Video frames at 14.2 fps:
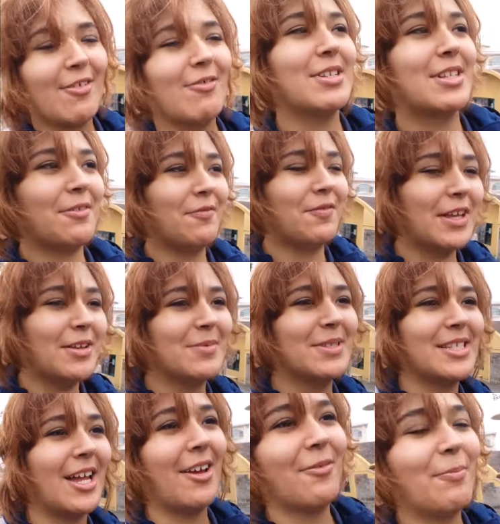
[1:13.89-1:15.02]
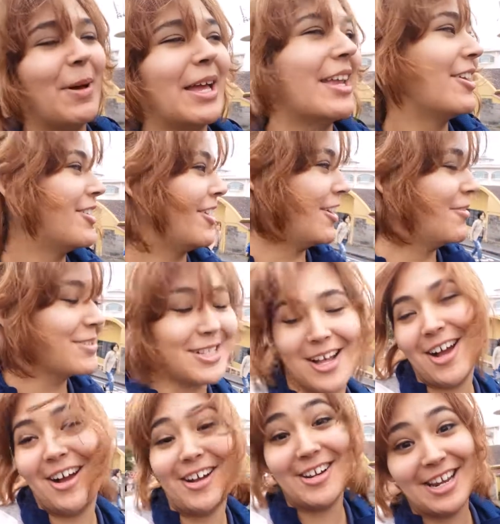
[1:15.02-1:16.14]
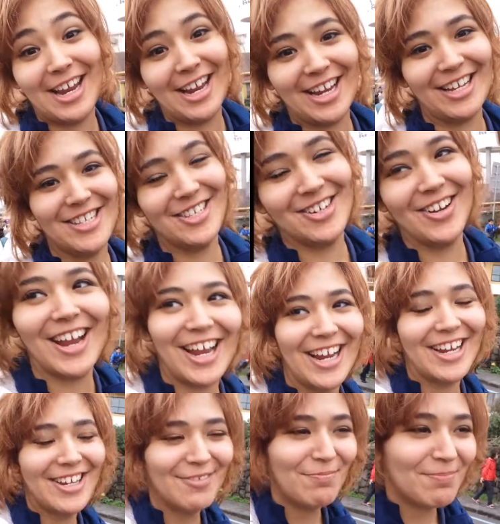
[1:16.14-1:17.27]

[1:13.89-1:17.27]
We was gonna film stuff, but you know, it was a hard day yesterday.